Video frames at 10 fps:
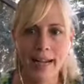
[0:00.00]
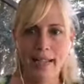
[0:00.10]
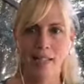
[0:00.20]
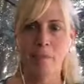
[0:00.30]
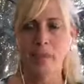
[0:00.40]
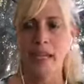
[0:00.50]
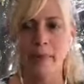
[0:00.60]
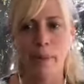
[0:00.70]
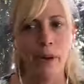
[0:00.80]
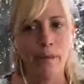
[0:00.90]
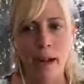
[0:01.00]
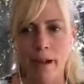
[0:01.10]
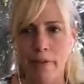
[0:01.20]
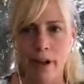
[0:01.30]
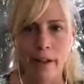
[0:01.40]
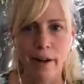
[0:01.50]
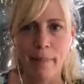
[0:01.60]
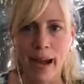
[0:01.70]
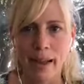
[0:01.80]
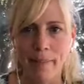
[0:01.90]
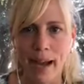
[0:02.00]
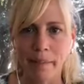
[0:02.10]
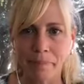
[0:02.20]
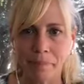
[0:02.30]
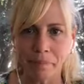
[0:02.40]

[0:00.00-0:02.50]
that split, put it right in front of their bath mat.